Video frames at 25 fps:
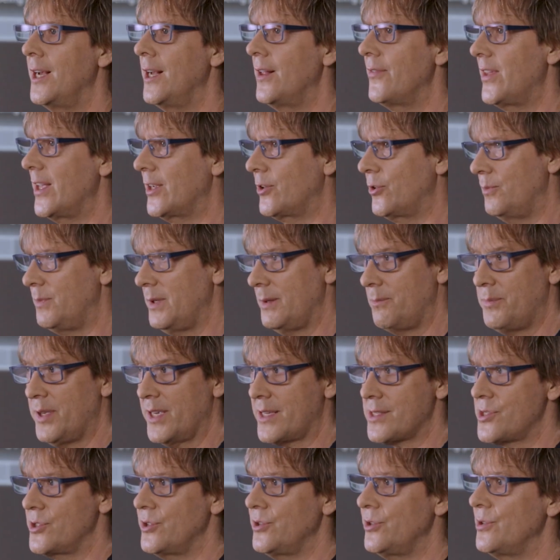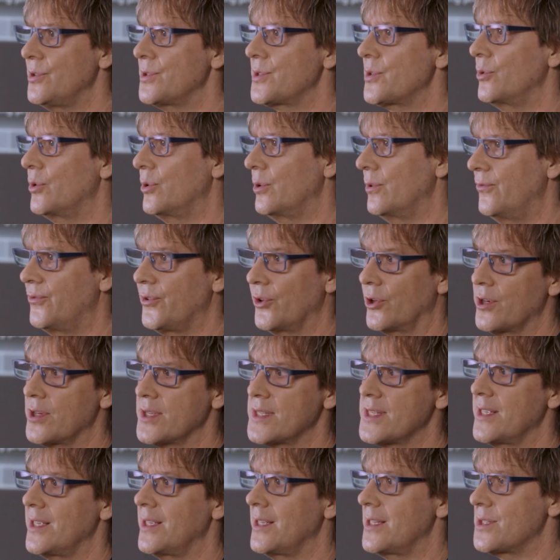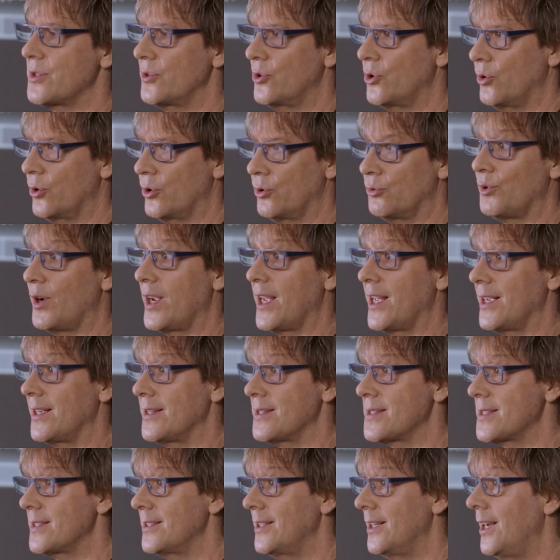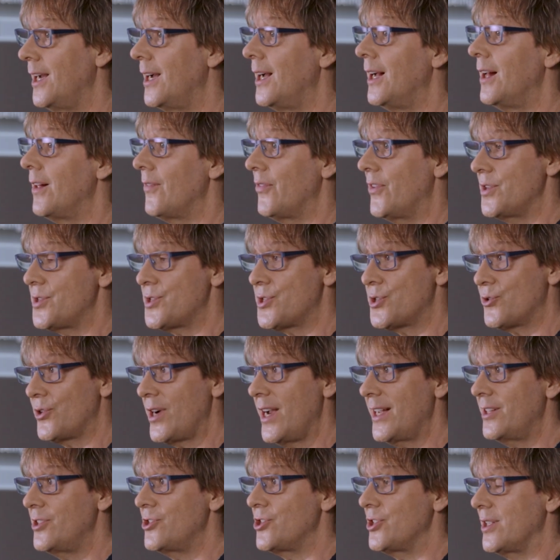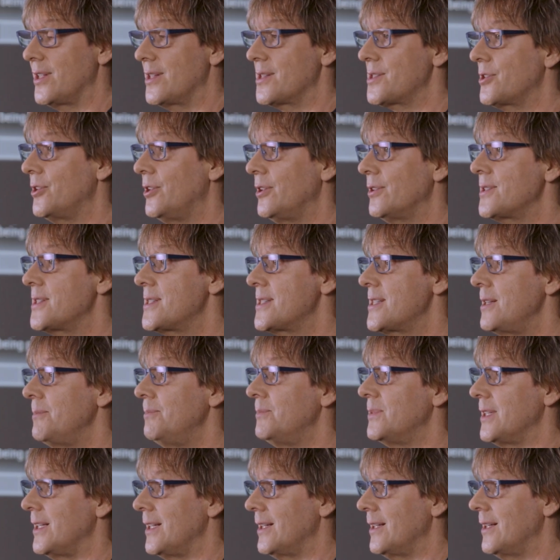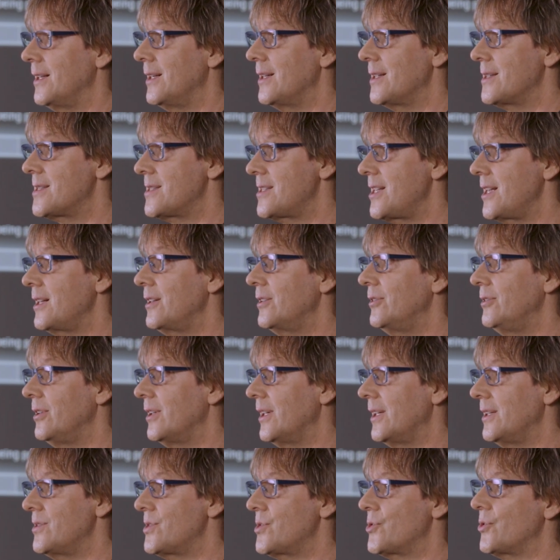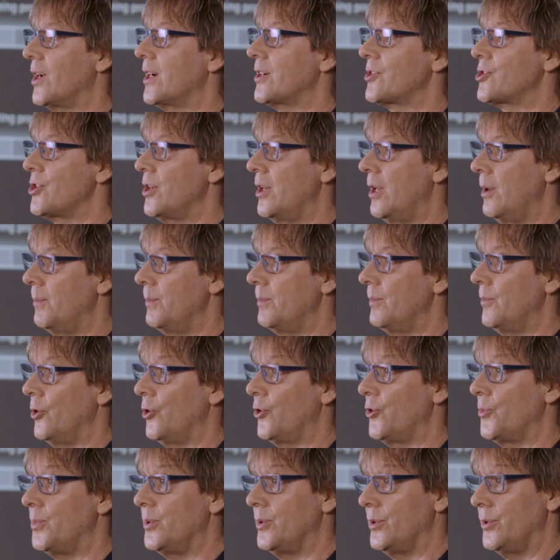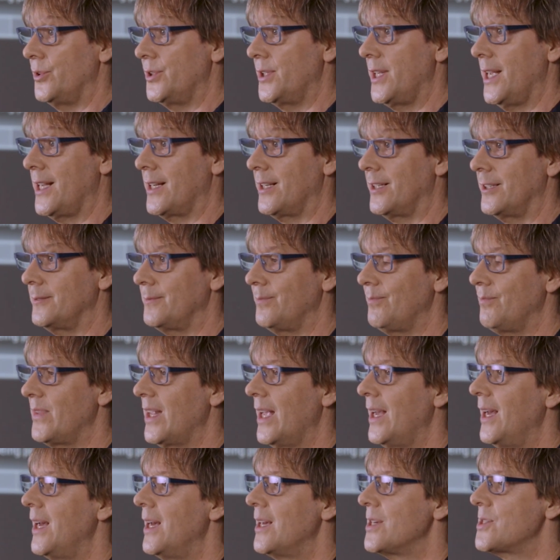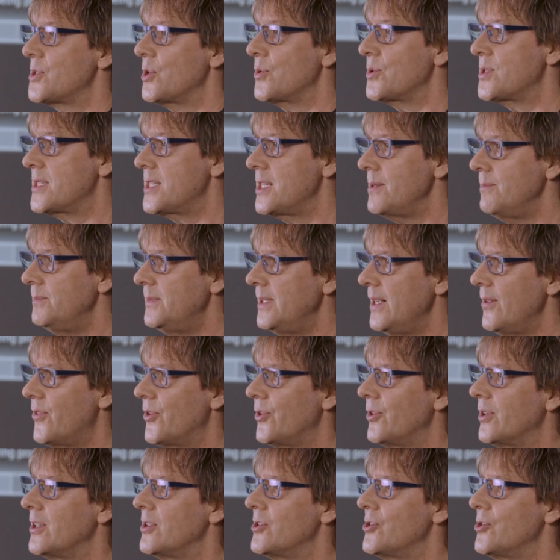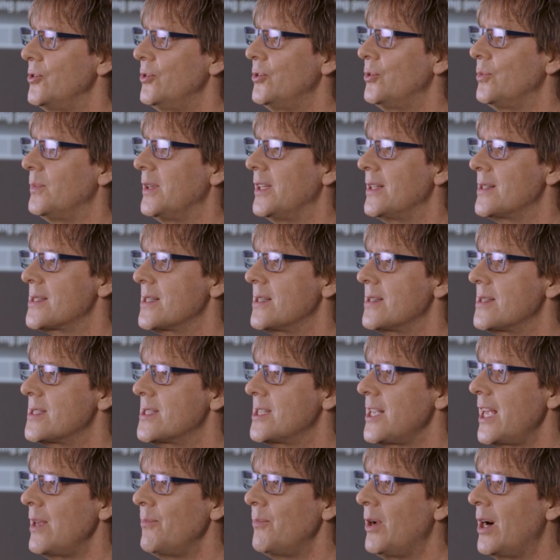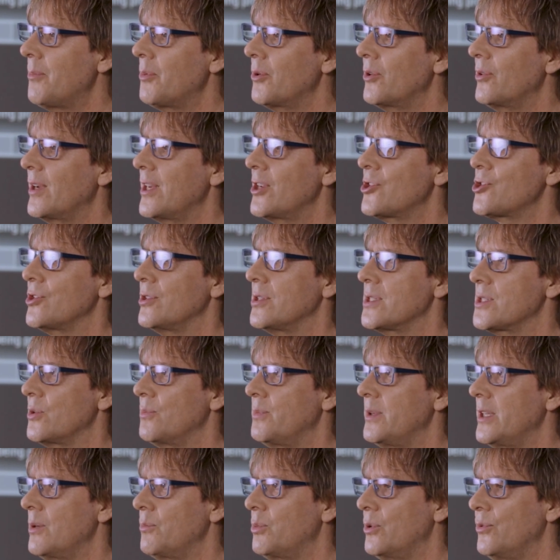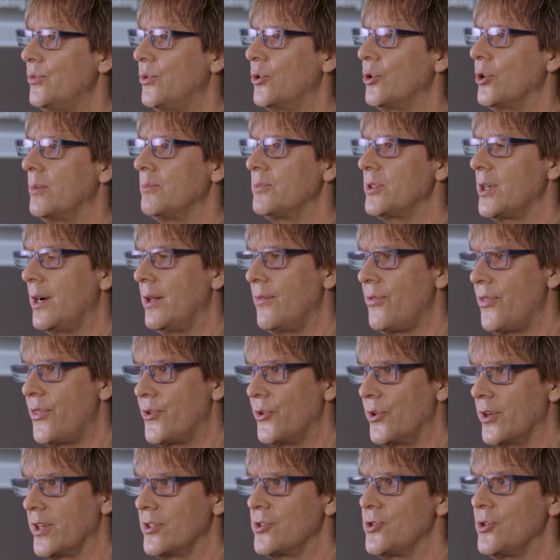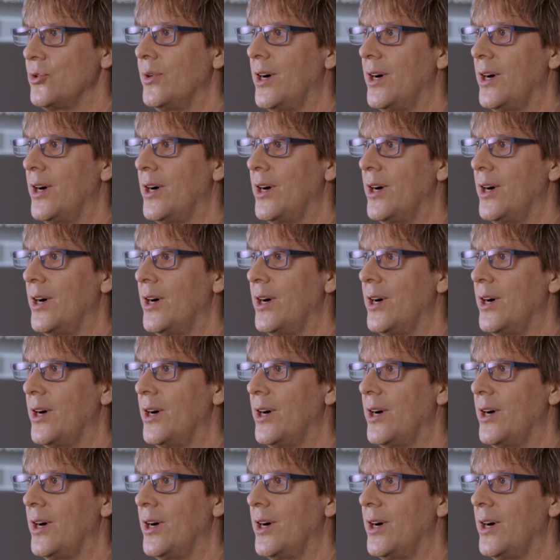They could be pixels or vertices or rays. This strategy is called SIMD, Single Instruction Multiple Data. So SIMD32 means the same operations are being performed on 32